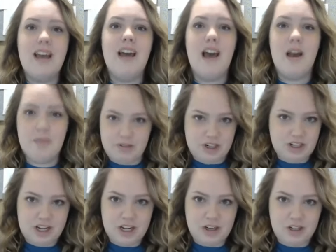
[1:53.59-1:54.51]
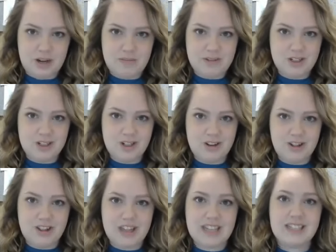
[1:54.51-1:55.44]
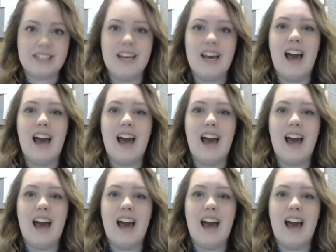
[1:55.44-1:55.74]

It shouldn't take you 10 minutes to do the things,